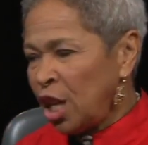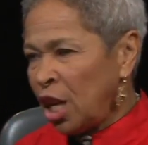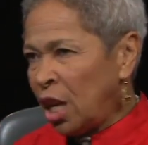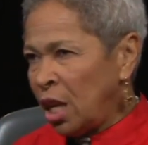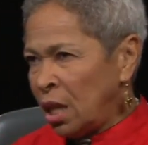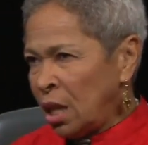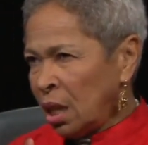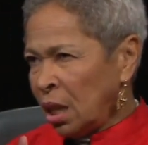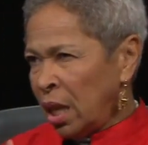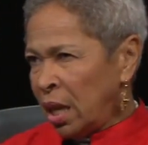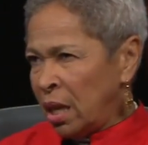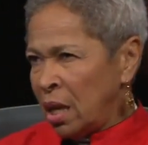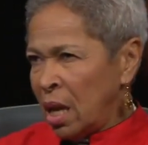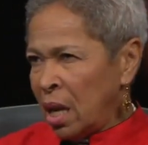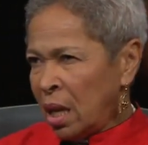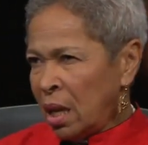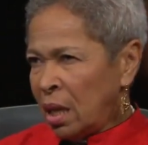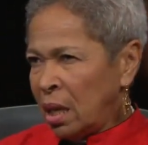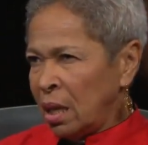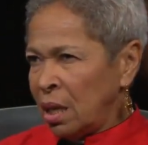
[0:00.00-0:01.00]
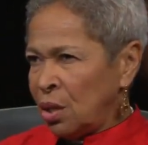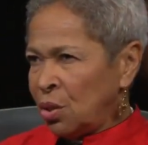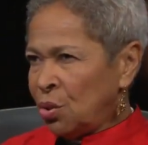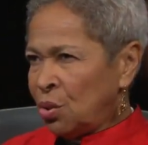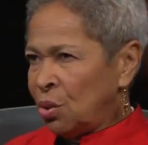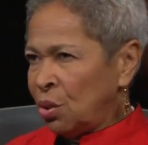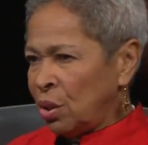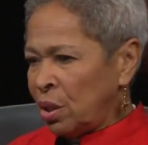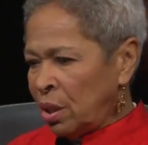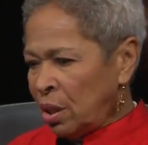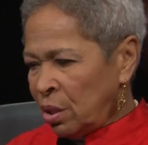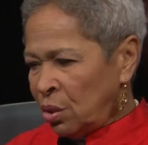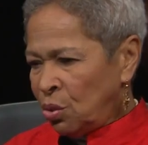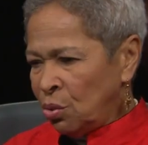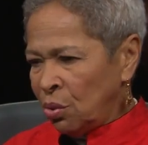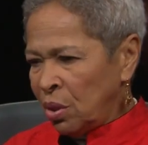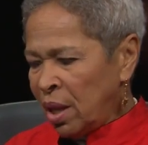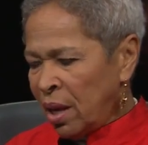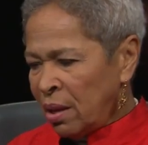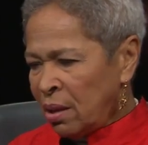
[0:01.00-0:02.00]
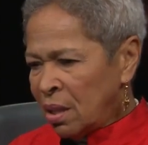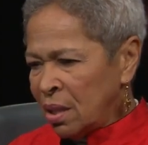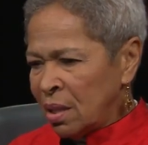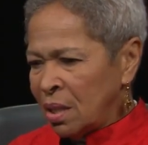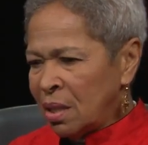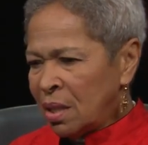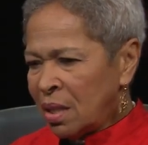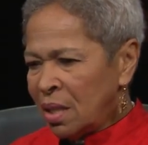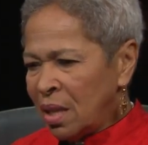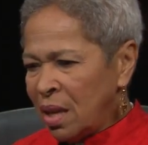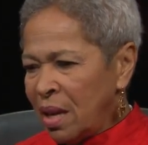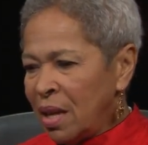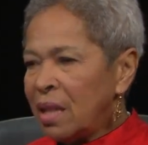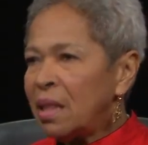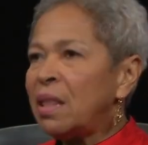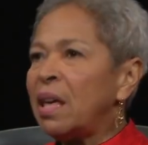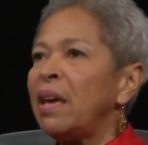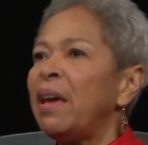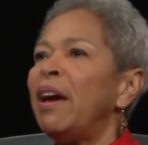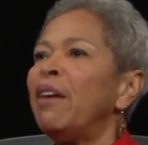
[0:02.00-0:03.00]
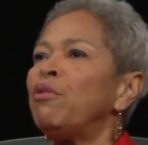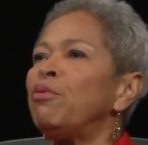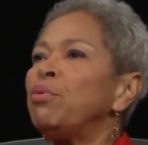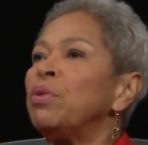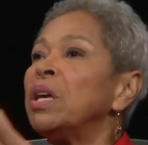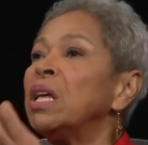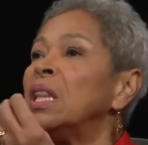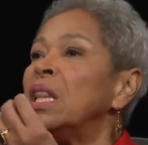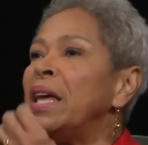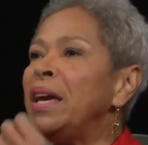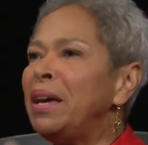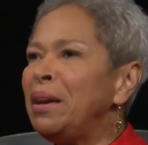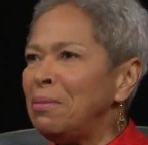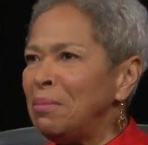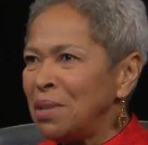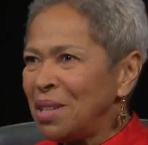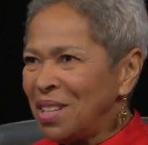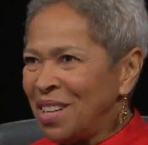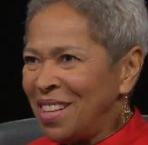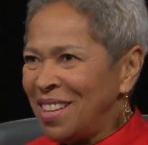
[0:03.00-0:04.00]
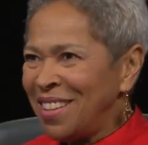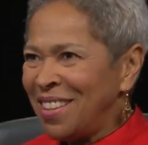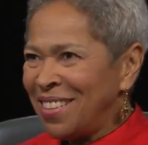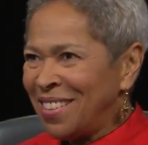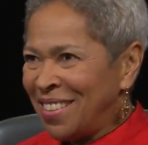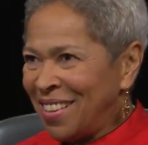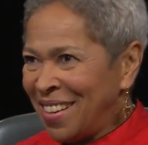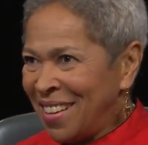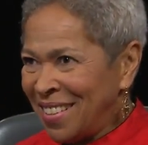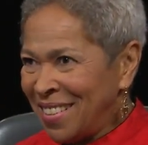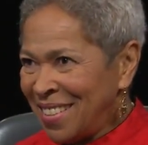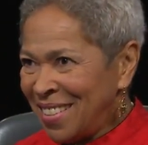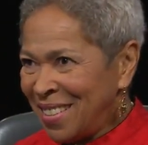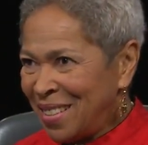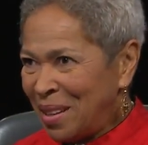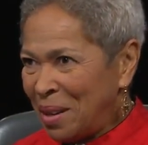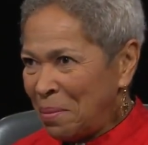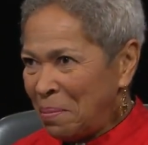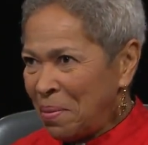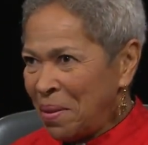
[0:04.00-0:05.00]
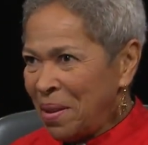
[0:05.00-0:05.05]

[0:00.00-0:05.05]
the, in the late nineties, early two thousands, they have reclaimed their dance step.